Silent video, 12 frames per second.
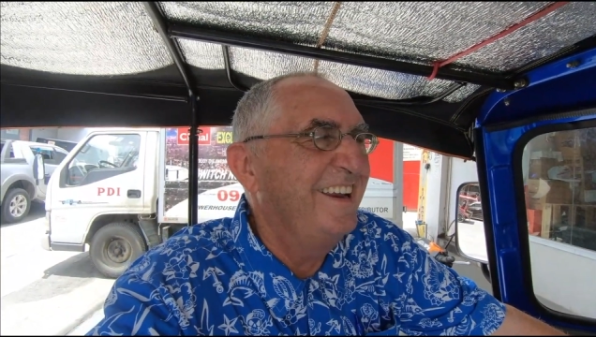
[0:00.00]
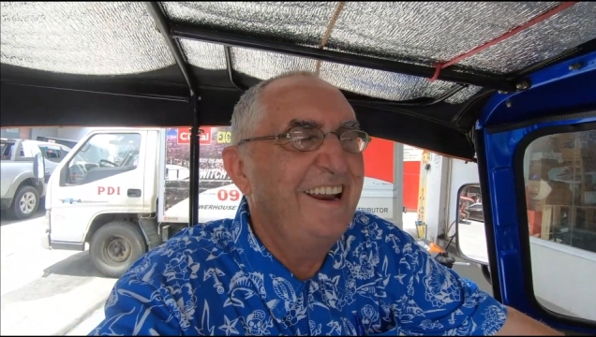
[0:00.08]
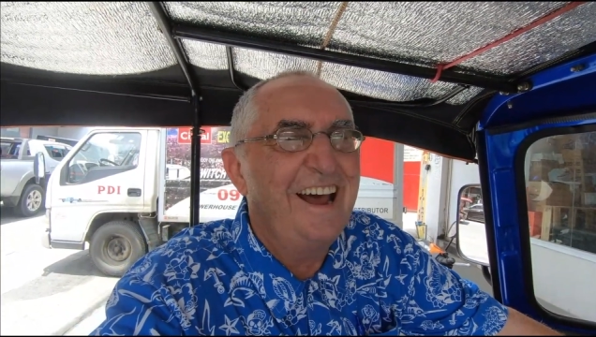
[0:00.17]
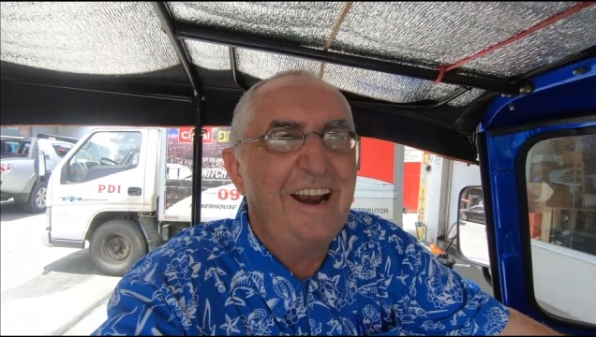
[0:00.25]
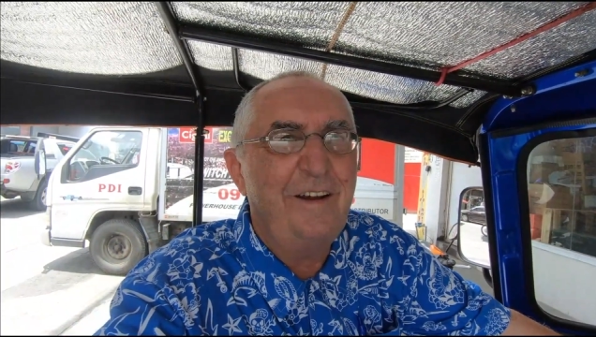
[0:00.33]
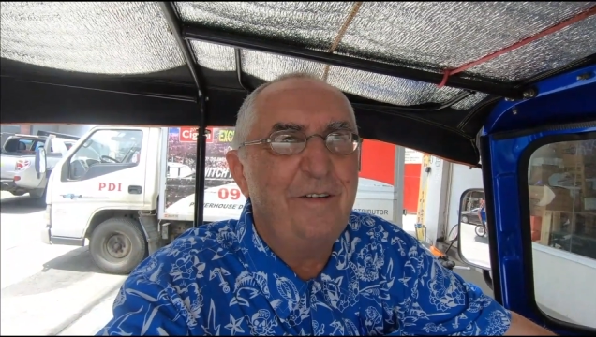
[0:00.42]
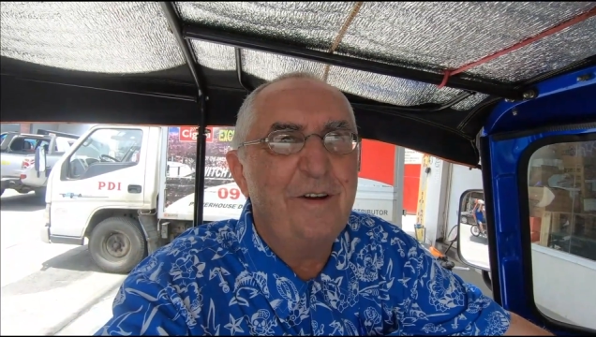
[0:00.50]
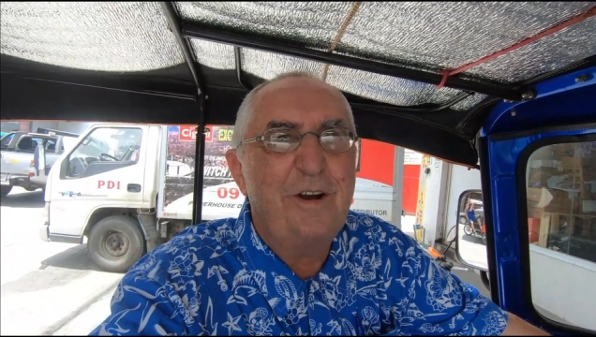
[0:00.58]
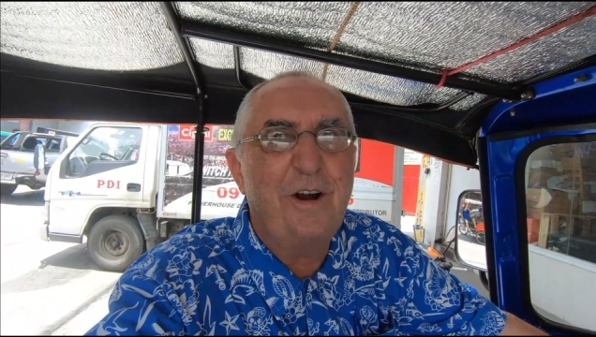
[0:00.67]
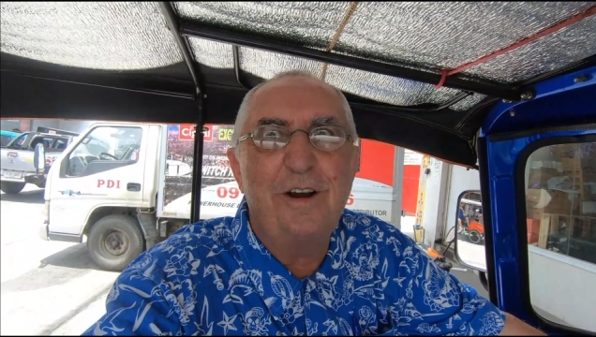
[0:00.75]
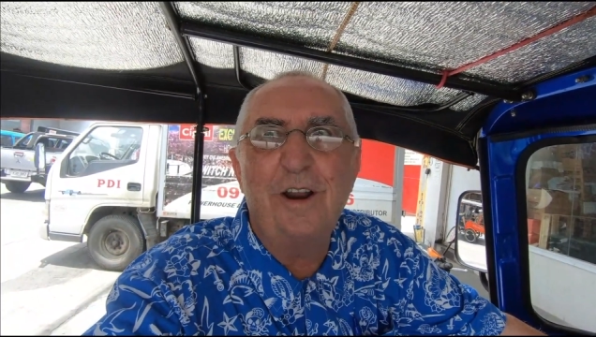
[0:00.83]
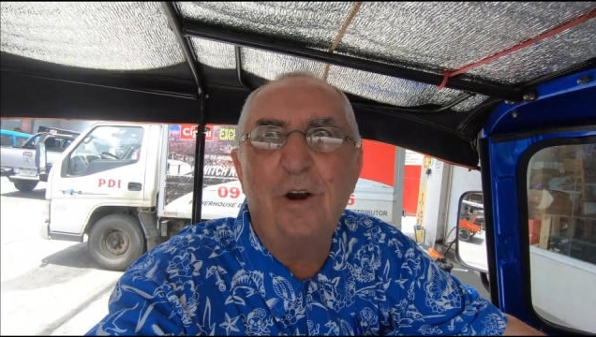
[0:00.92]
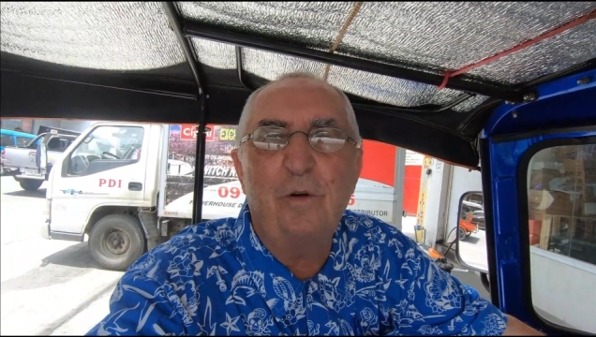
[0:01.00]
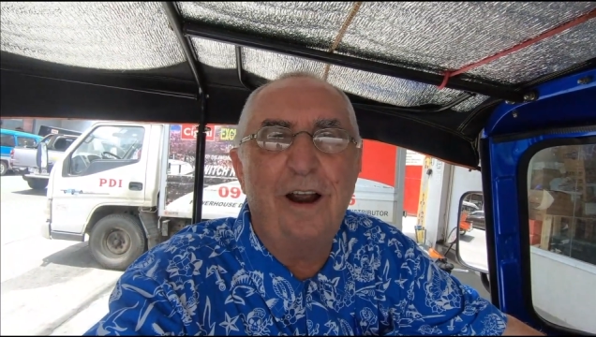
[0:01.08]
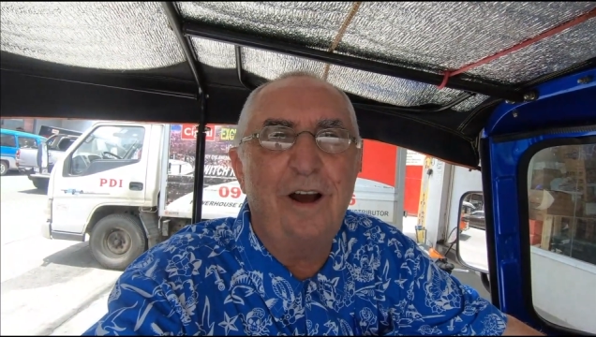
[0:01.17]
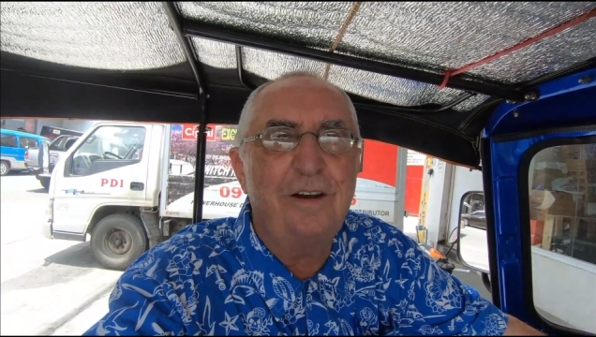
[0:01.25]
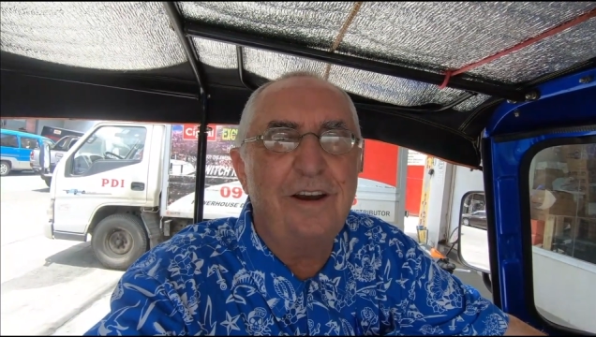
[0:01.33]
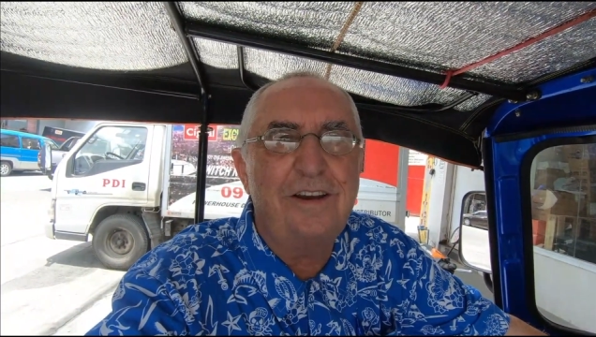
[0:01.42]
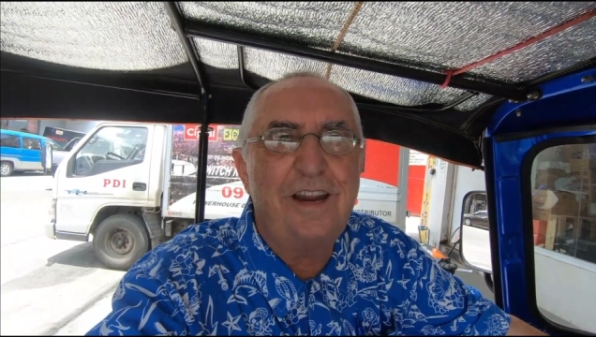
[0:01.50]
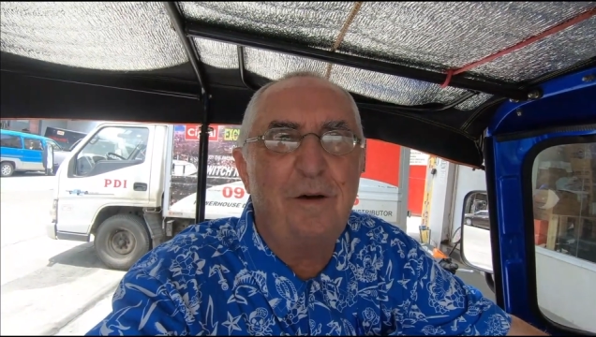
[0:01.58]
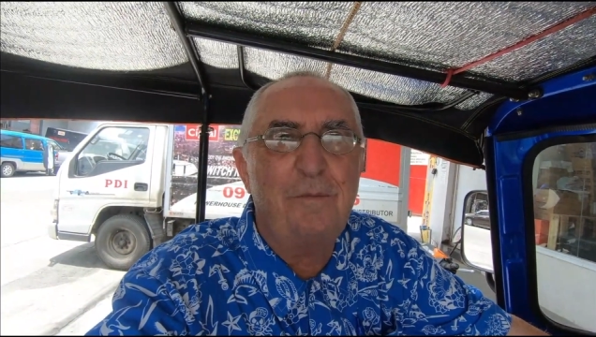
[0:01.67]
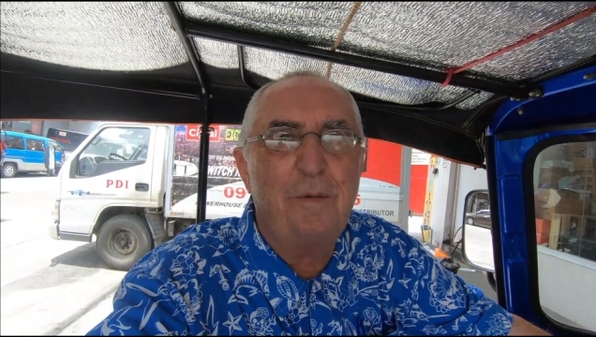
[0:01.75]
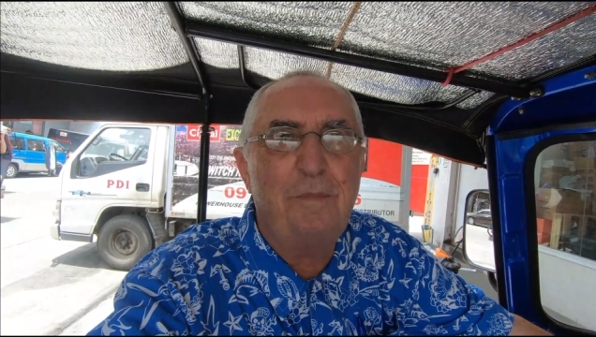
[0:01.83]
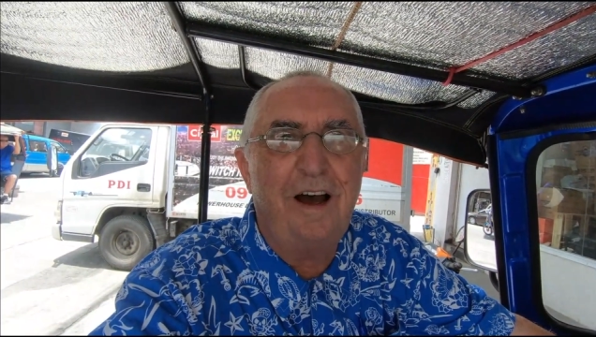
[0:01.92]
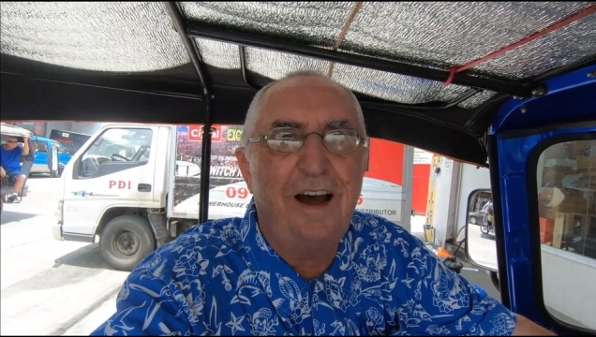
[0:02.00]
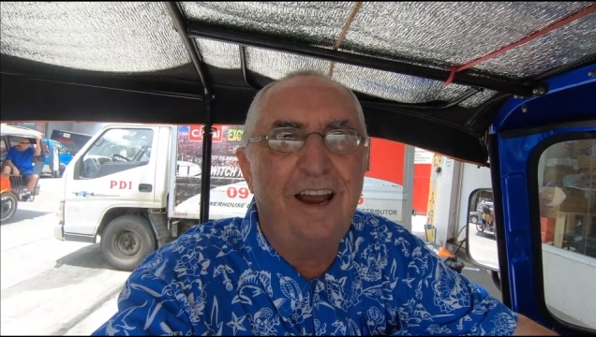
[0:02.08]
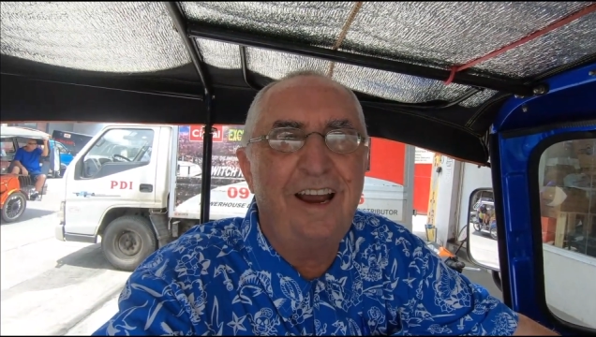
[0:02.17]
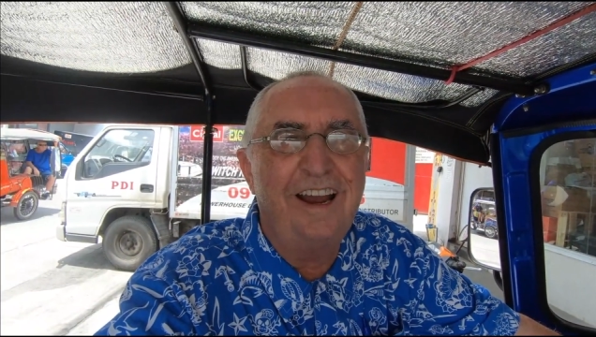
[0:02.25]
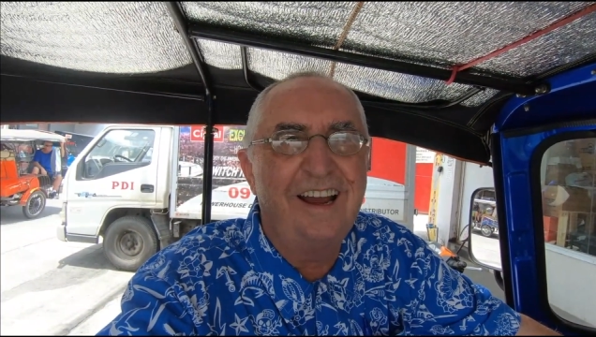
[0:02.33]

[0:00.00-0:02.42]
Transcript: Not even turning around to tell me bye.